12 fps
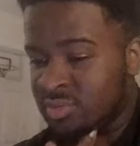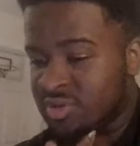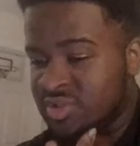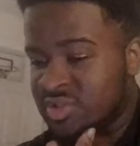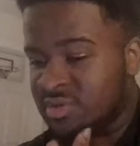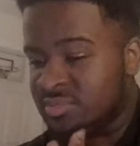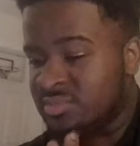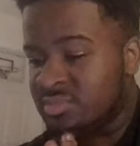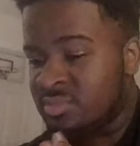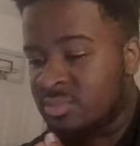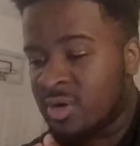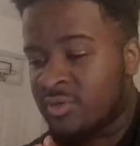but
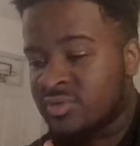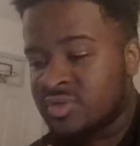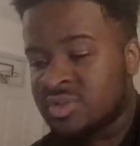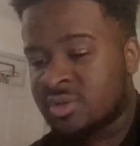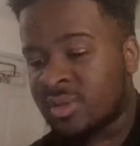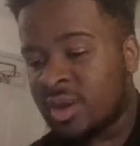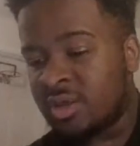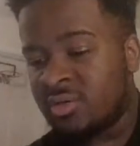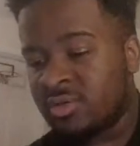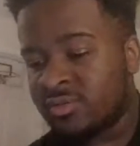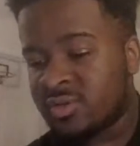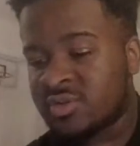some Marvel Cinematic
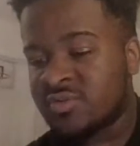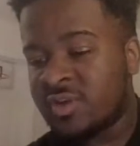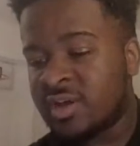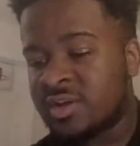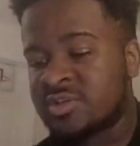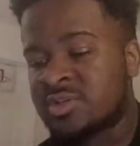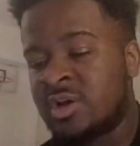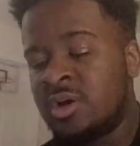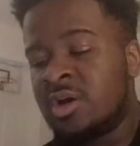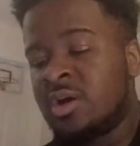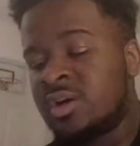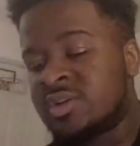Universe fans
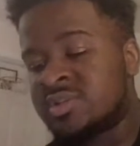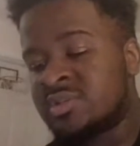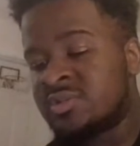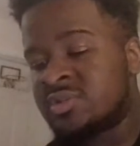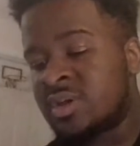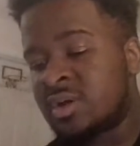are still